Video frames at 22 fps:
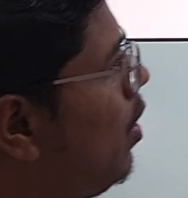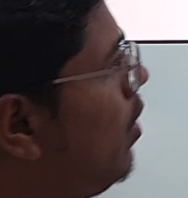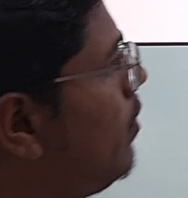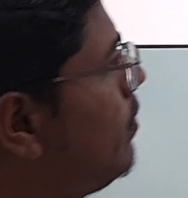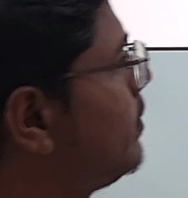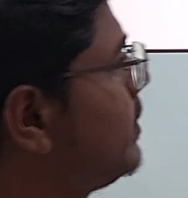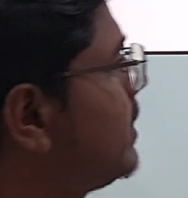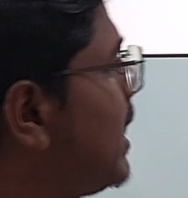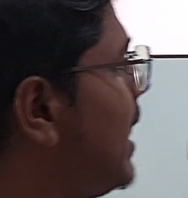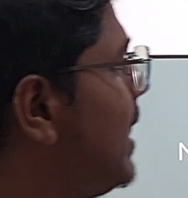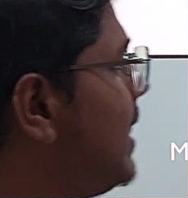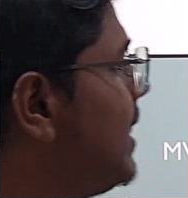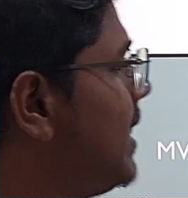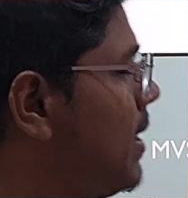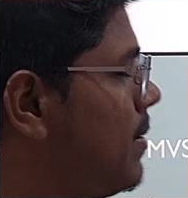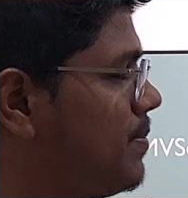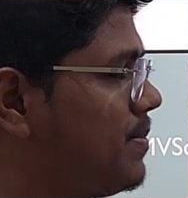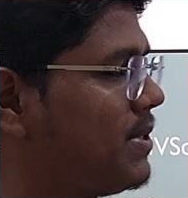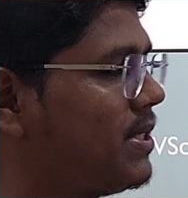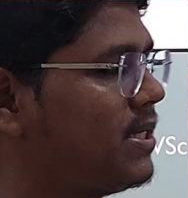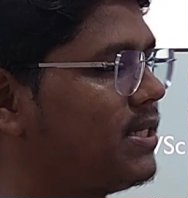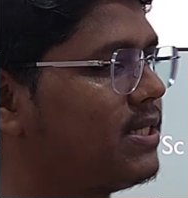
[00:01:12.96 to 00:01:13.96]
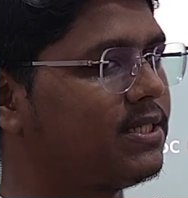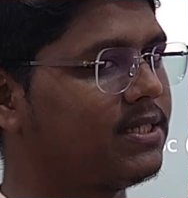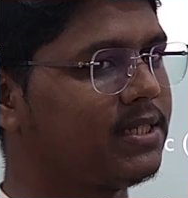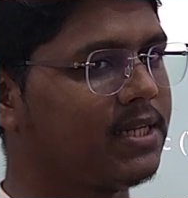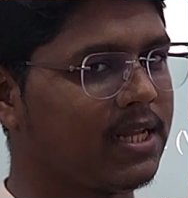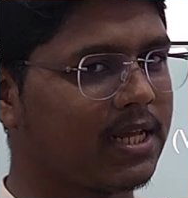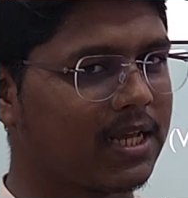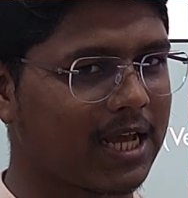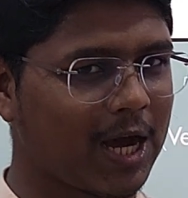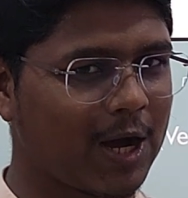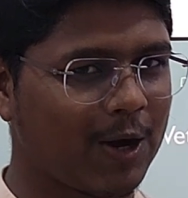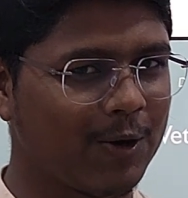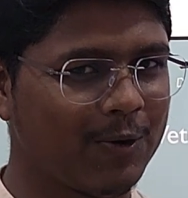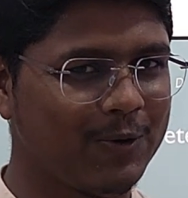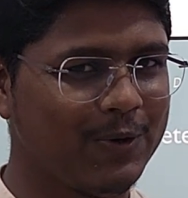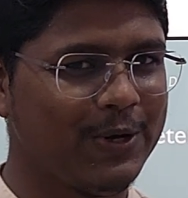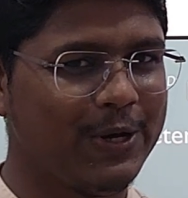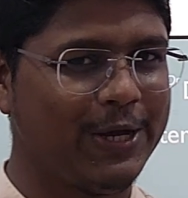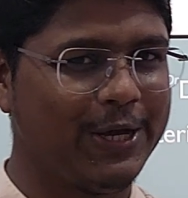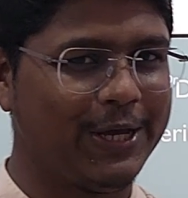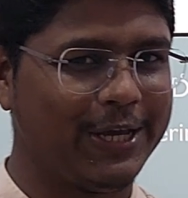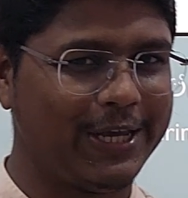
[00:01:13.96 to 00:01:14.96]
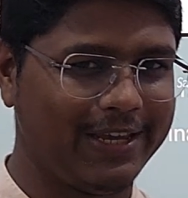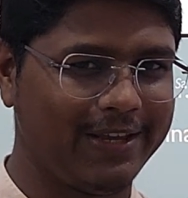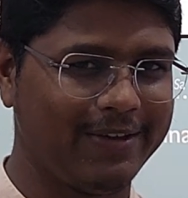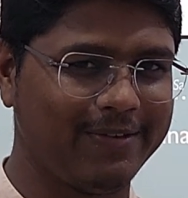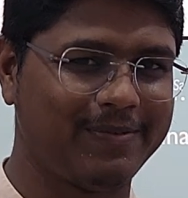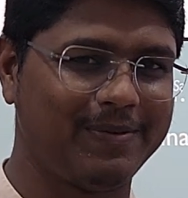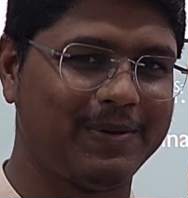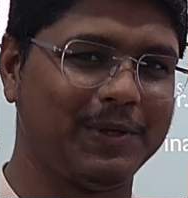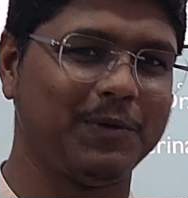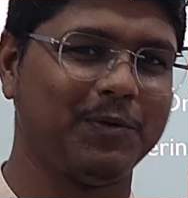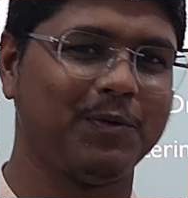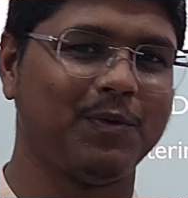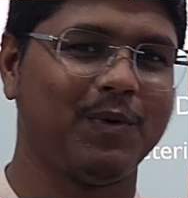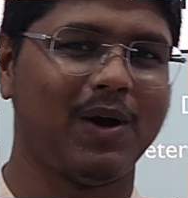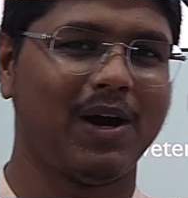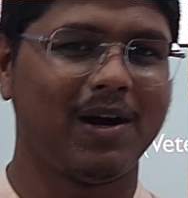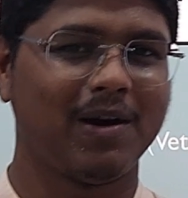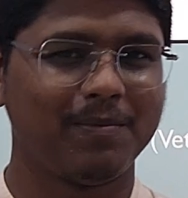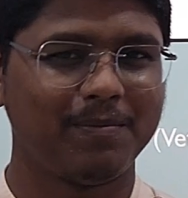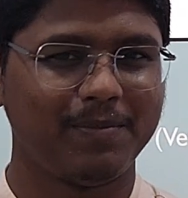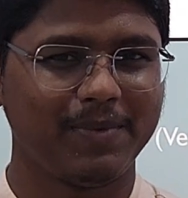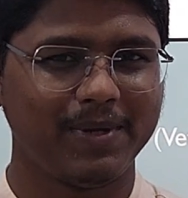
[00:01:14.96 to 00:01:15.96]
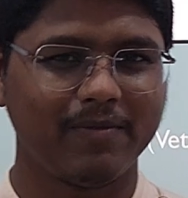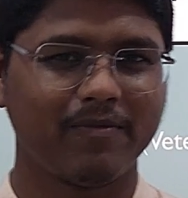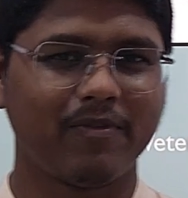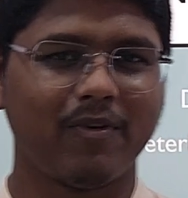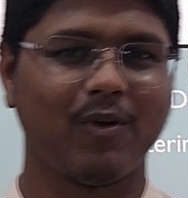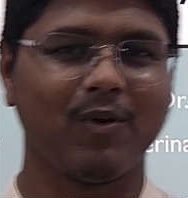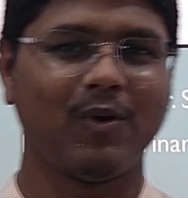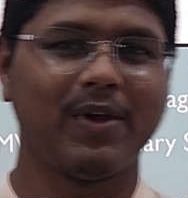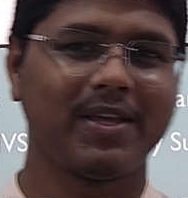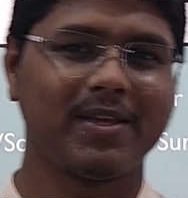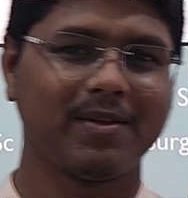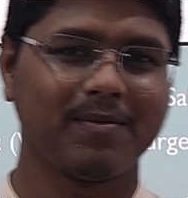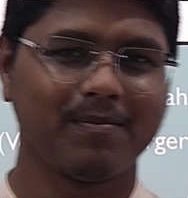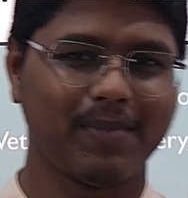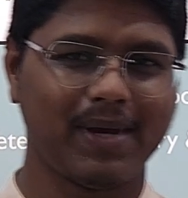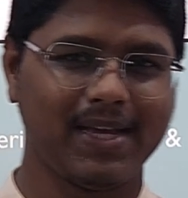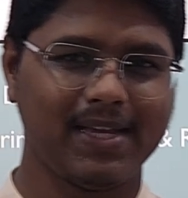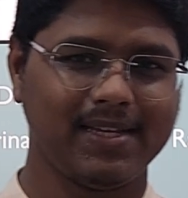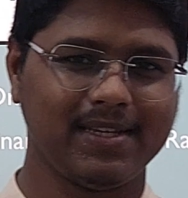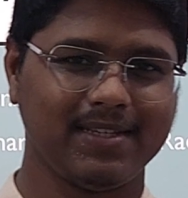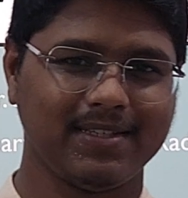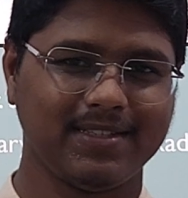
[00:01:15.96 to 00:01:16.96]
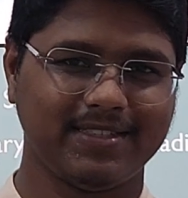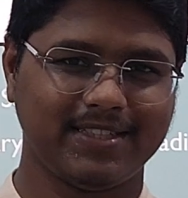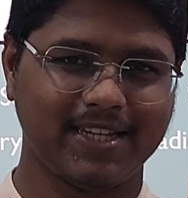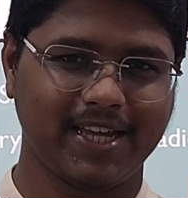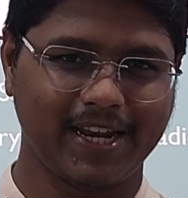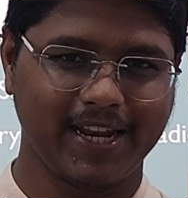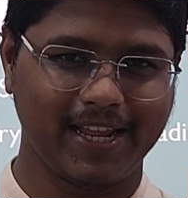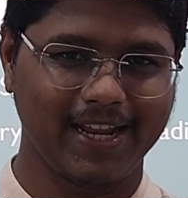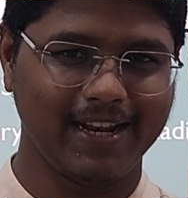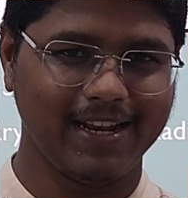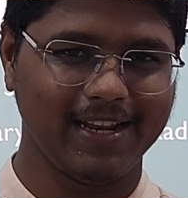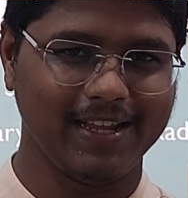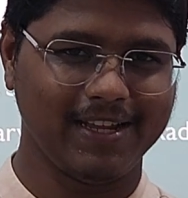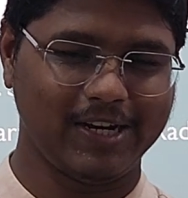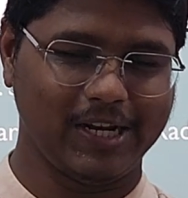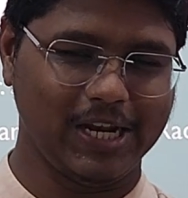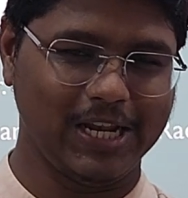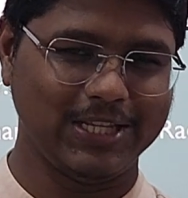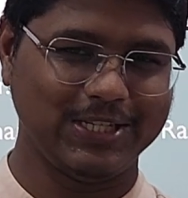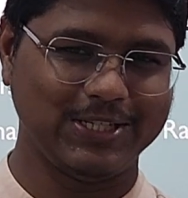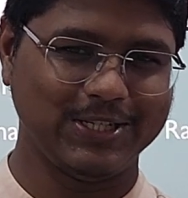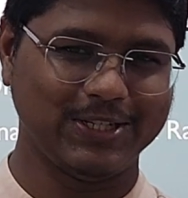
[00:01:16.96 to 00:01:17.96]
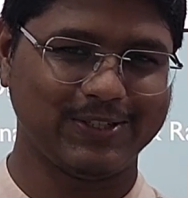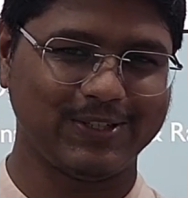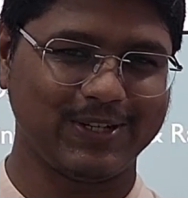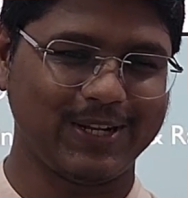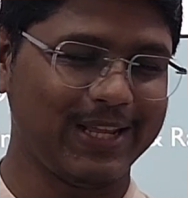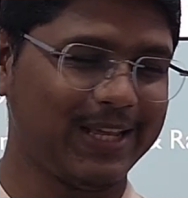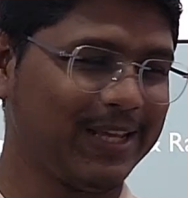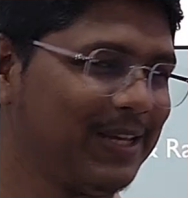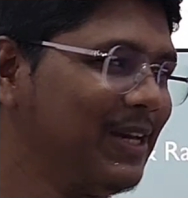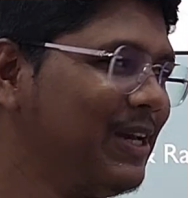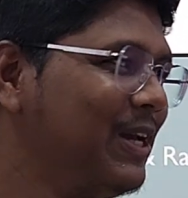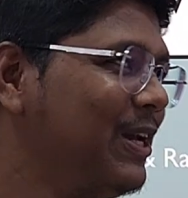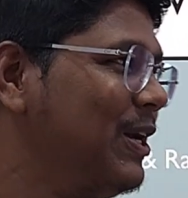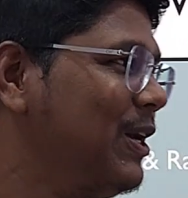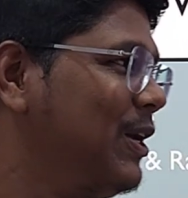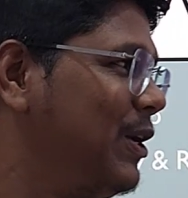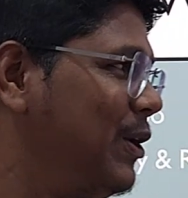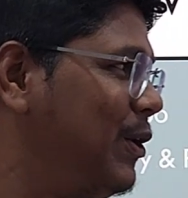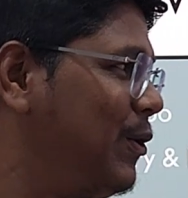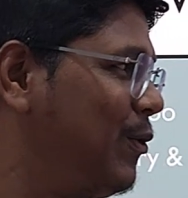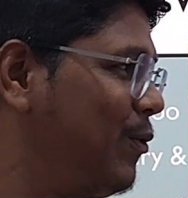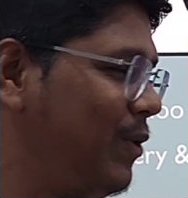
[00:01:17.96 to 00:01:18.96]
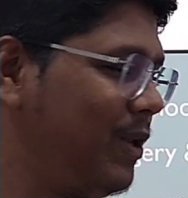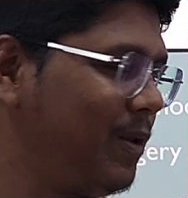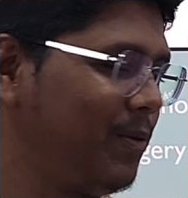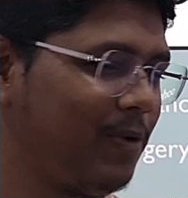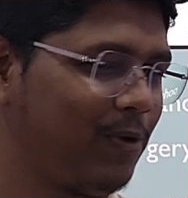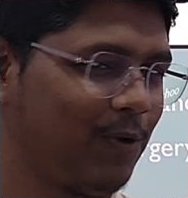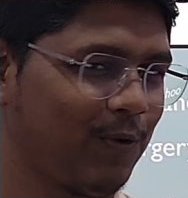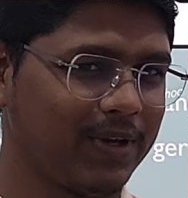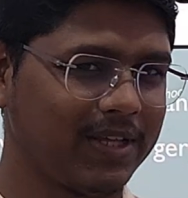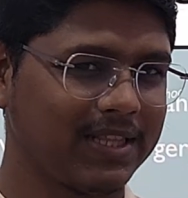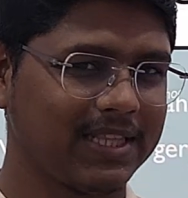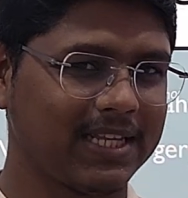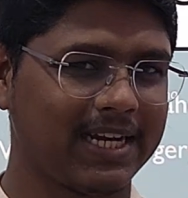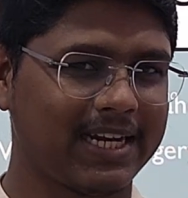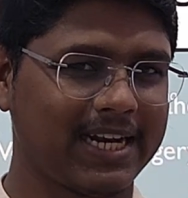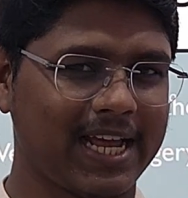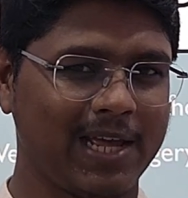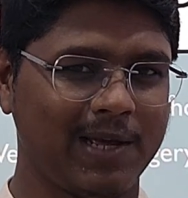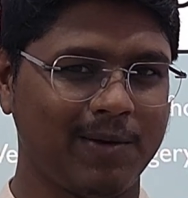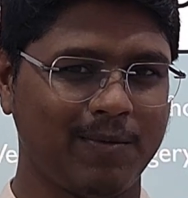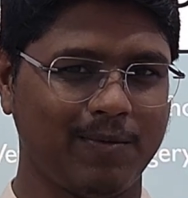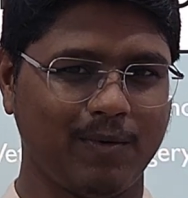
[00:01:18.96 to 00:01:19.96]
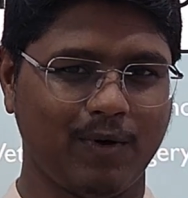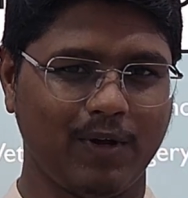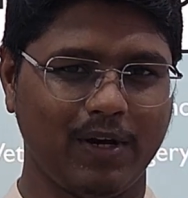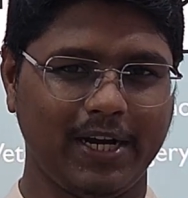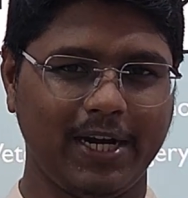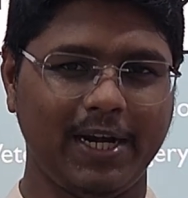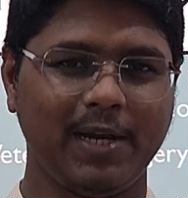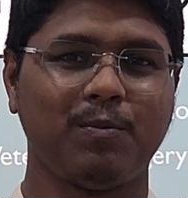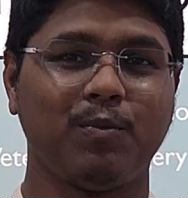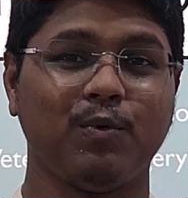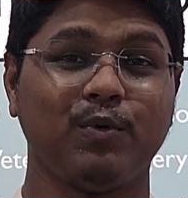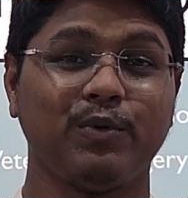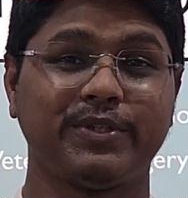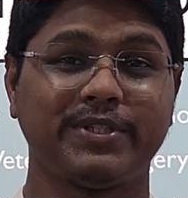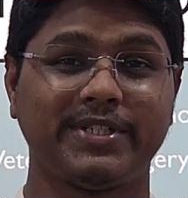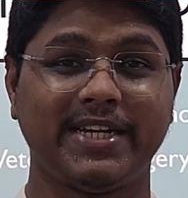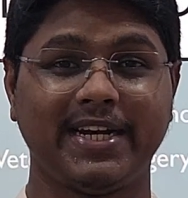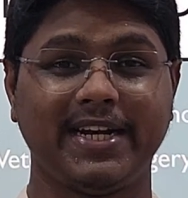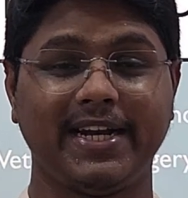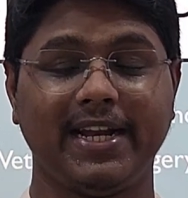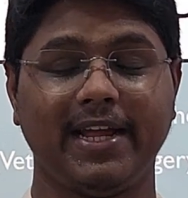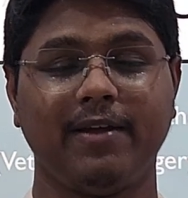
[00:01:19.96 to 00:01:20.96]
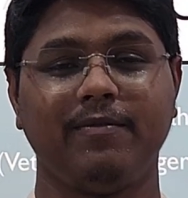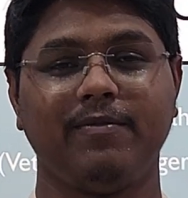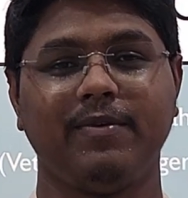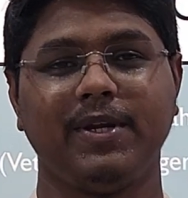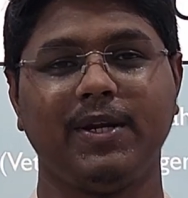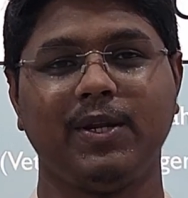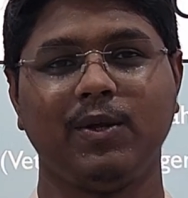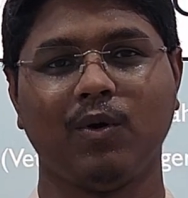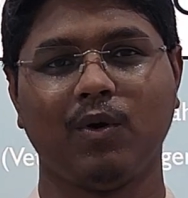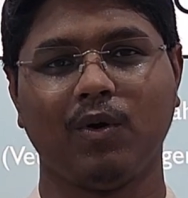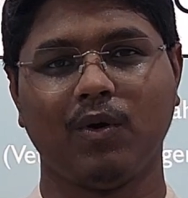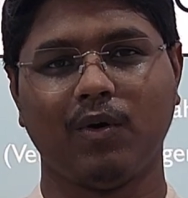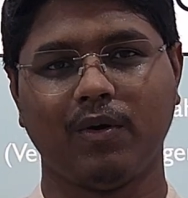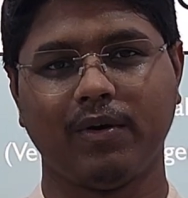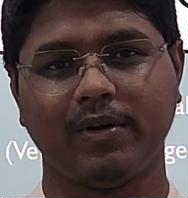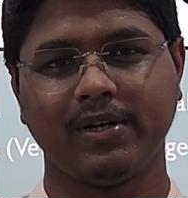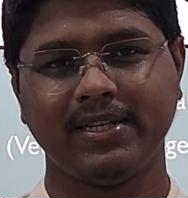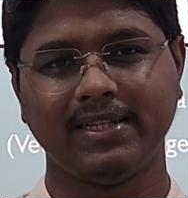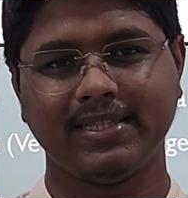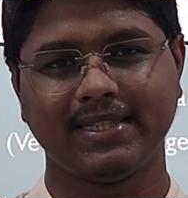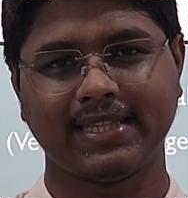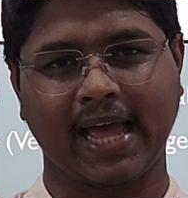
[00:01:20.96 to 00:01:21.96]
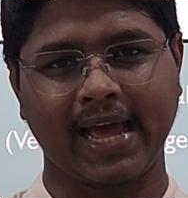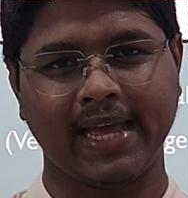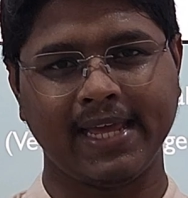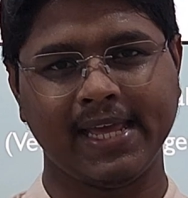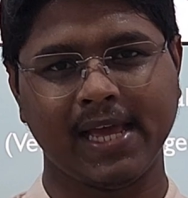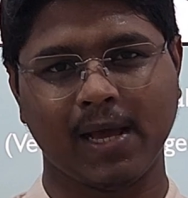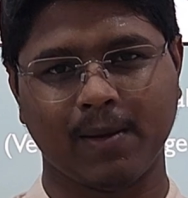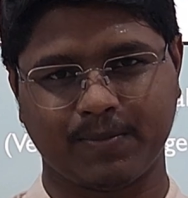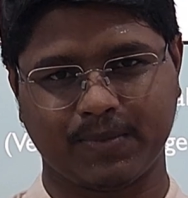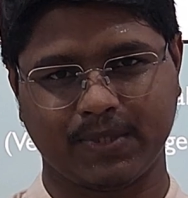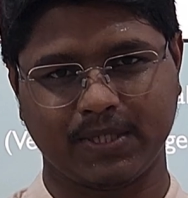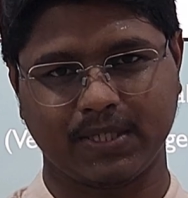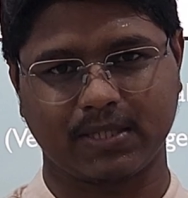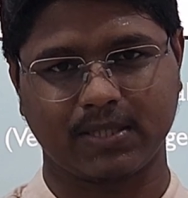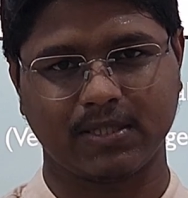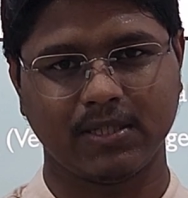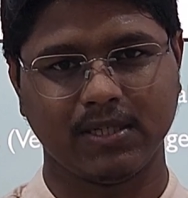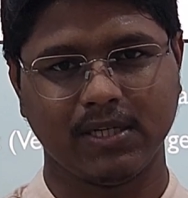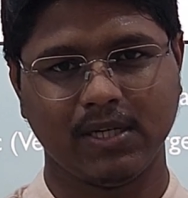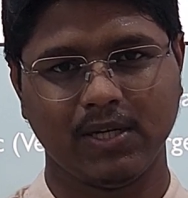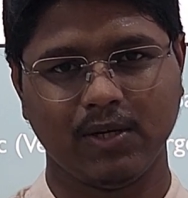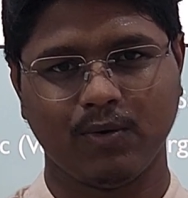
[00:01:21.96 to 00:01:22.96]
of thigh abscess in a cow. If you have been following my channel religiously, you will be knowing that I have already posted a video on thigh abscess.